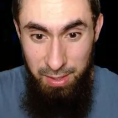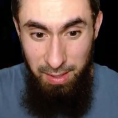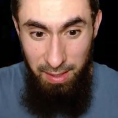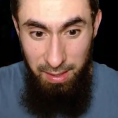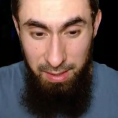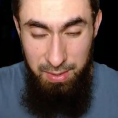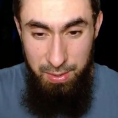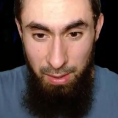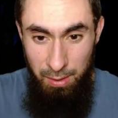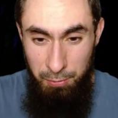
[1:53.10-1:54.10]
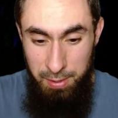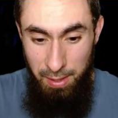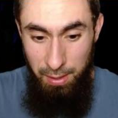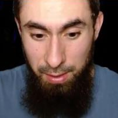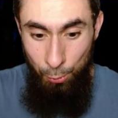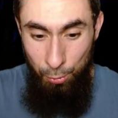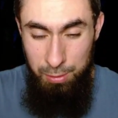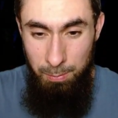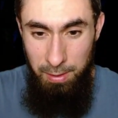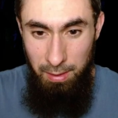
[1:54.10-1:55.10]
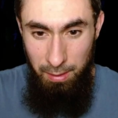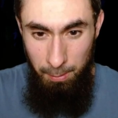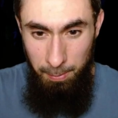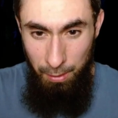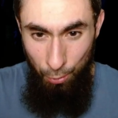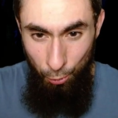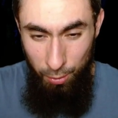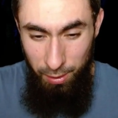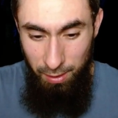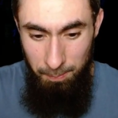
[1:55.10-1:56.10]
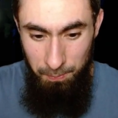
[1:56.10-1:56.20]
gains of Cyran look to be a little bit low here.